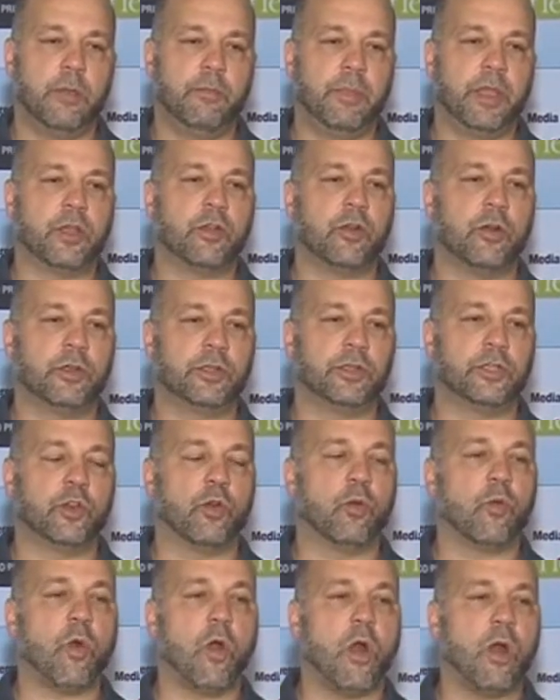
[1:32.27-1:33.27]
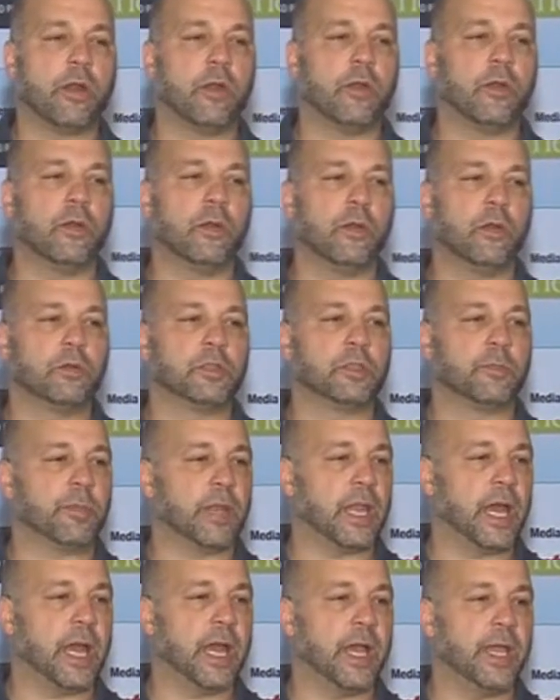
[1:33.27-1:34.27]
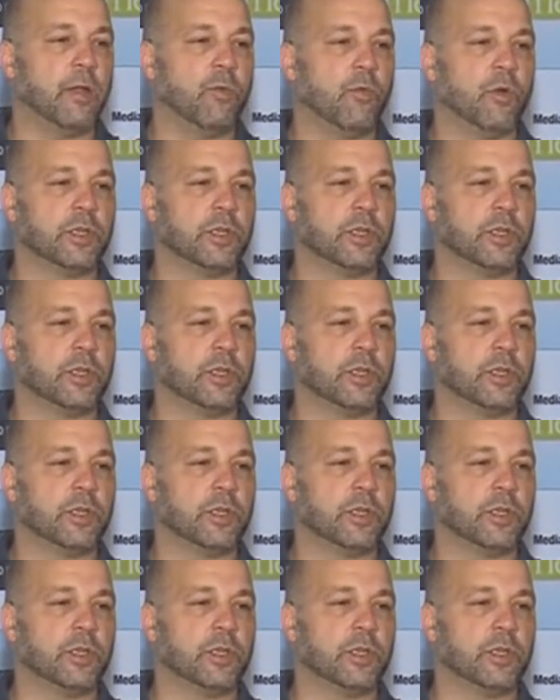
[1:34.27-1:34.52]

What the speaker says: because your water supply